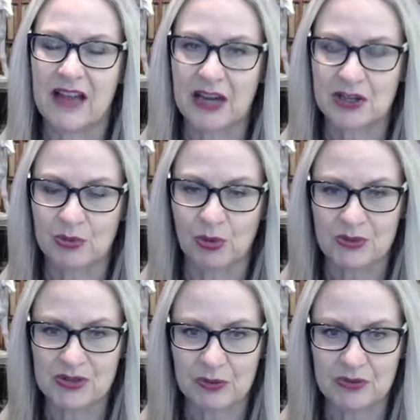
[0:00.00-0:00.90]
actionable
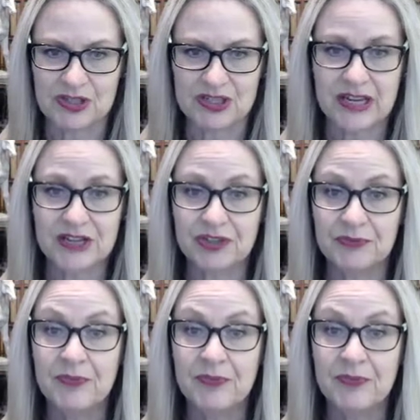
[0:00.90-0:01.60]
misrepresentation.